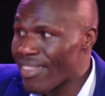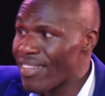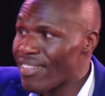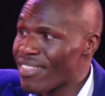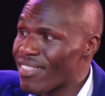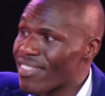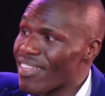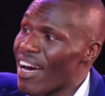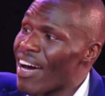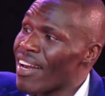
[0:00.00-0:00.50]
this
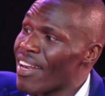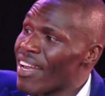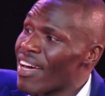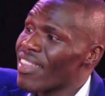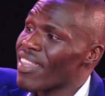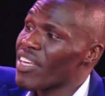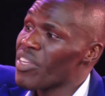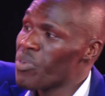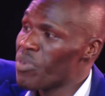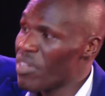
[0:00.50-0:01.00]
is
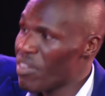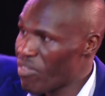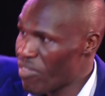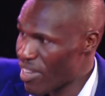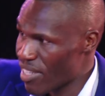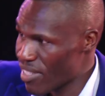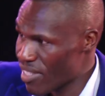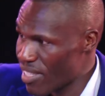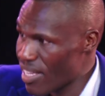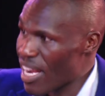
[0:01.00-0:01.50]
another
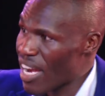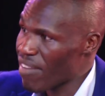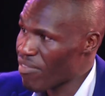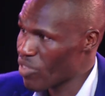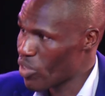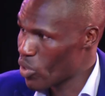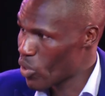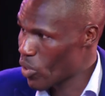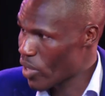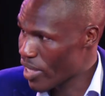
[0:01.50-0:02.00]
university I've
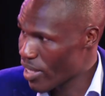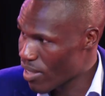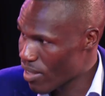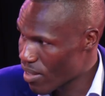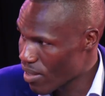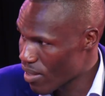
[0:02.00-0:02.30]
joined,